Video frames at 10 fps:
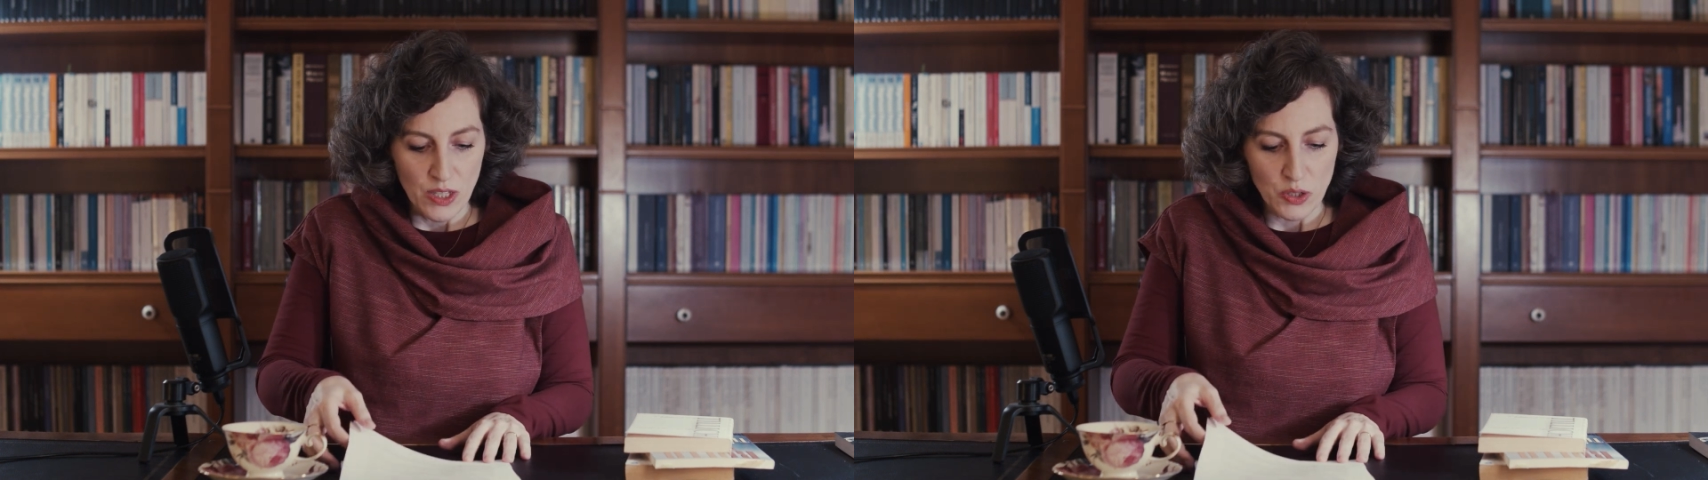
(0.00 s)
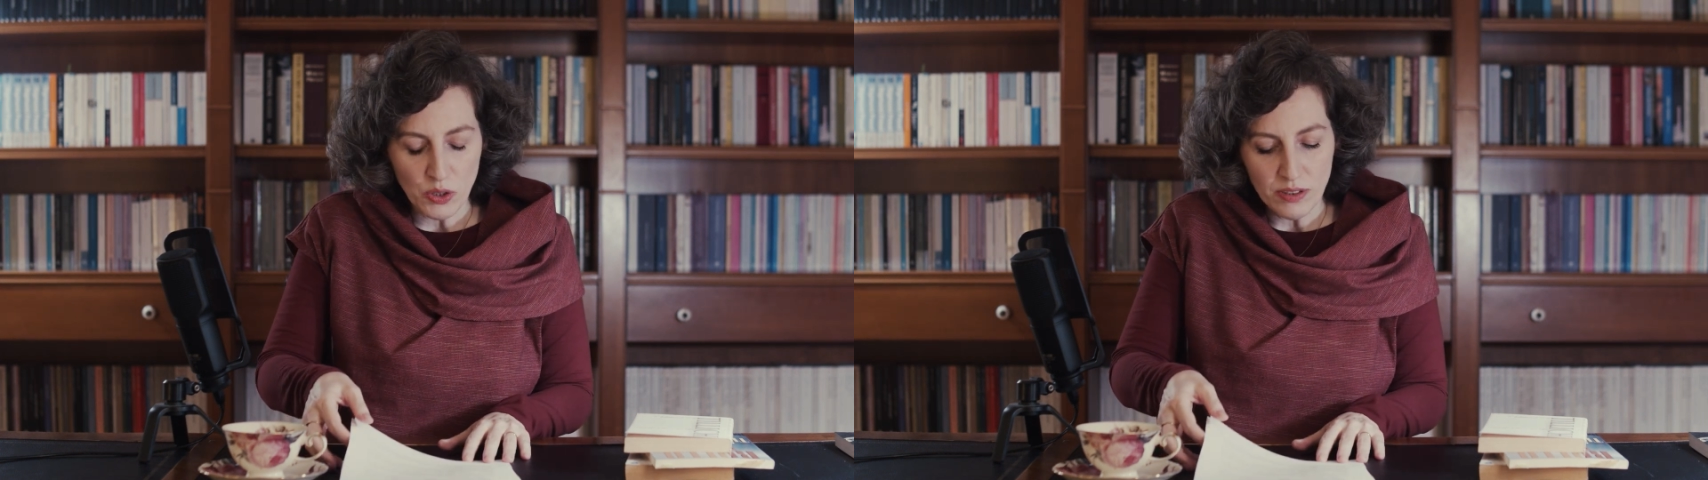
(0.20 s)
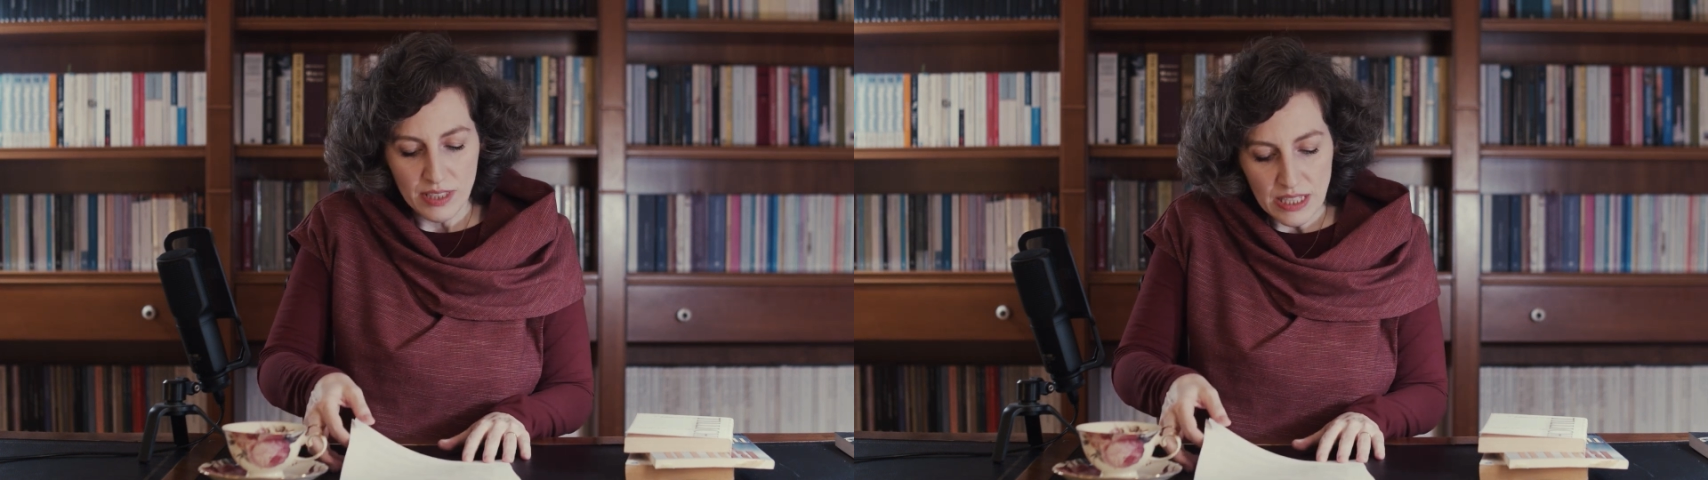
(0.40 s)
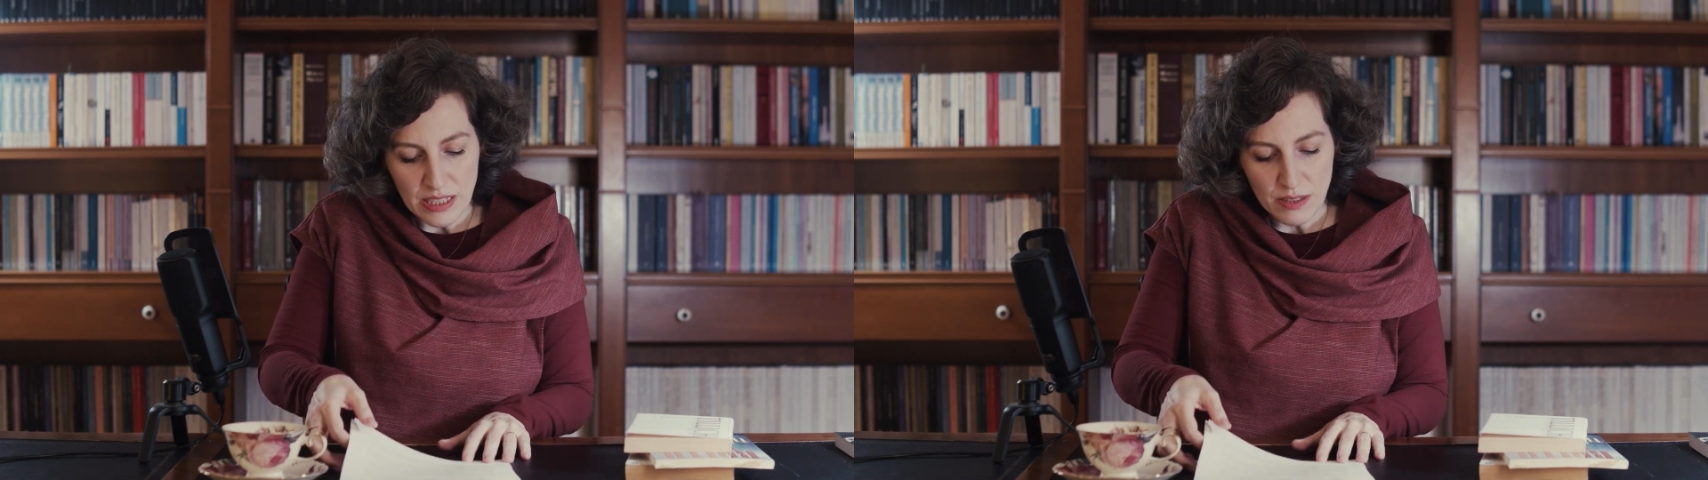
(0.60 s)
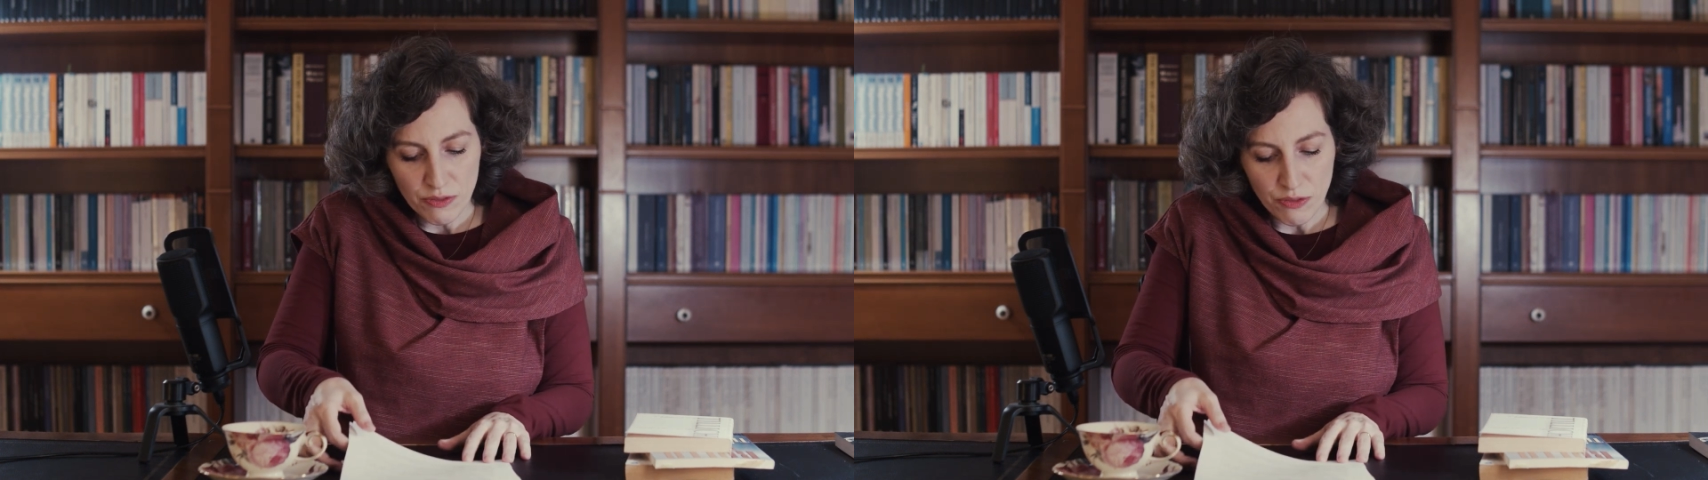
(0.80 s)
So
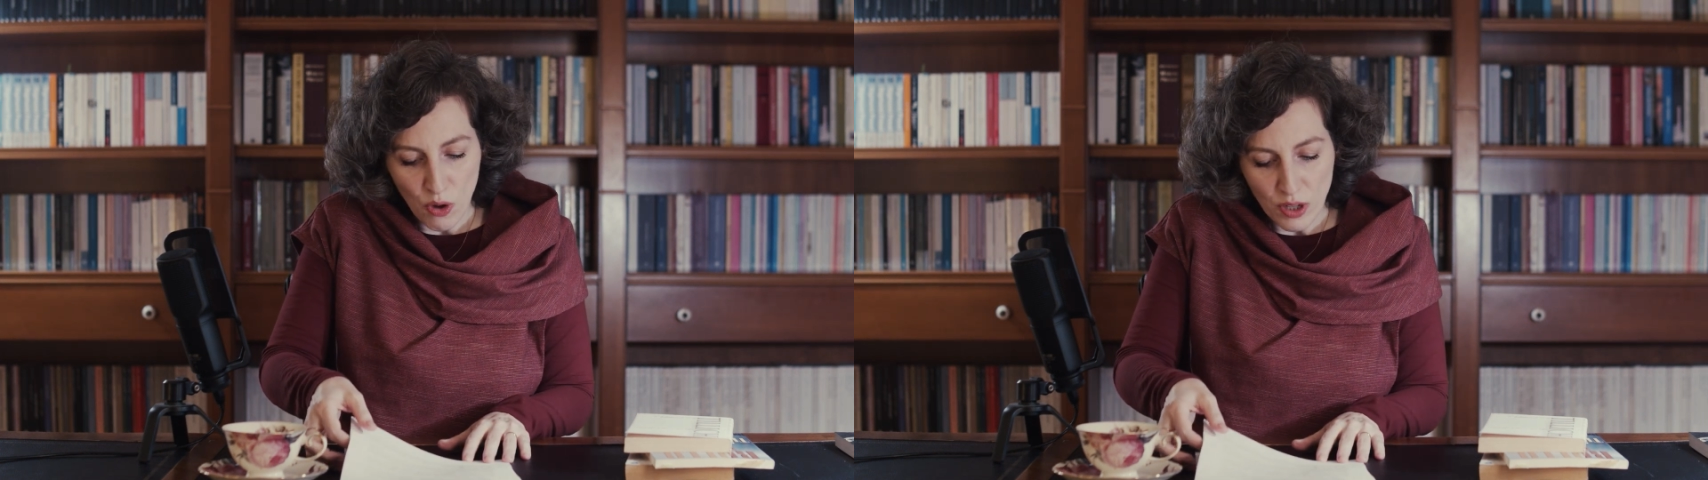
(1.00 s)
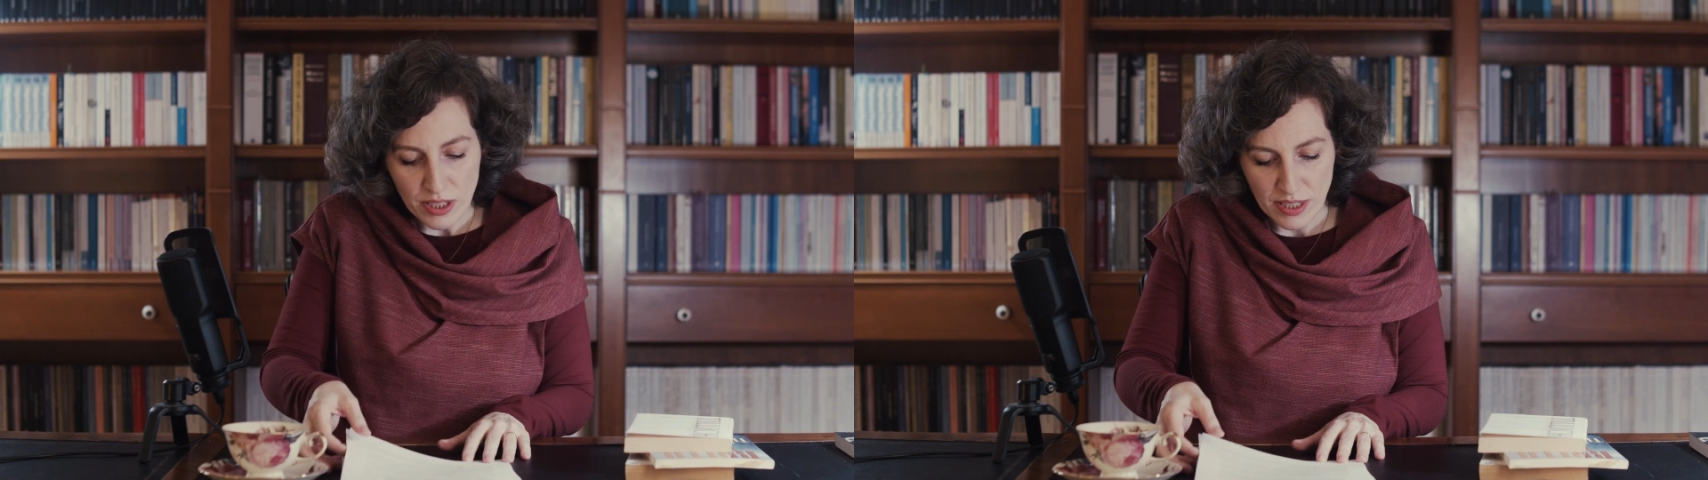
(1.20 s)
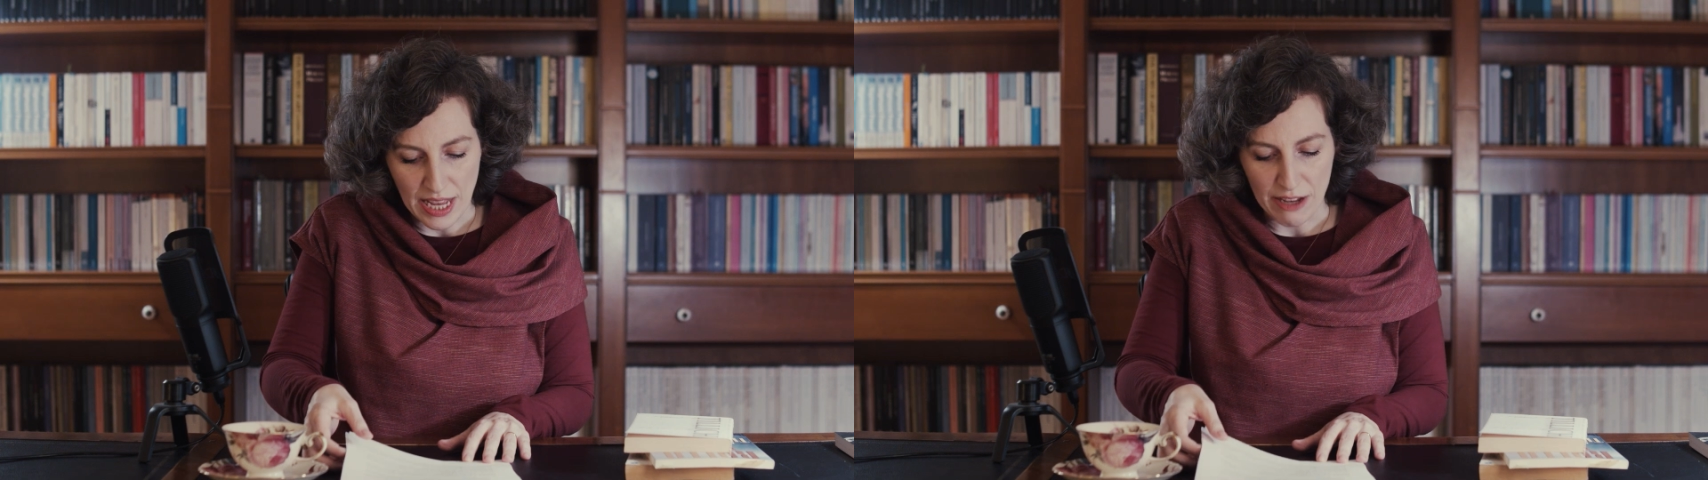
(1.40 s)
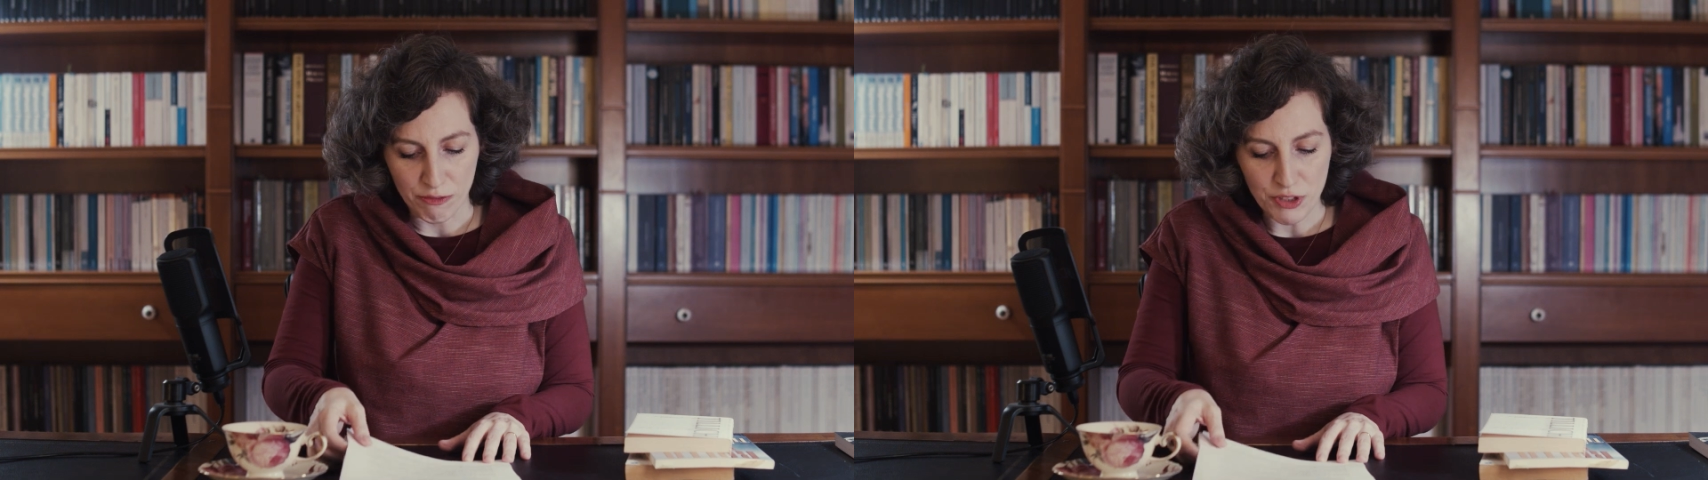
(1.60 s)
this false self,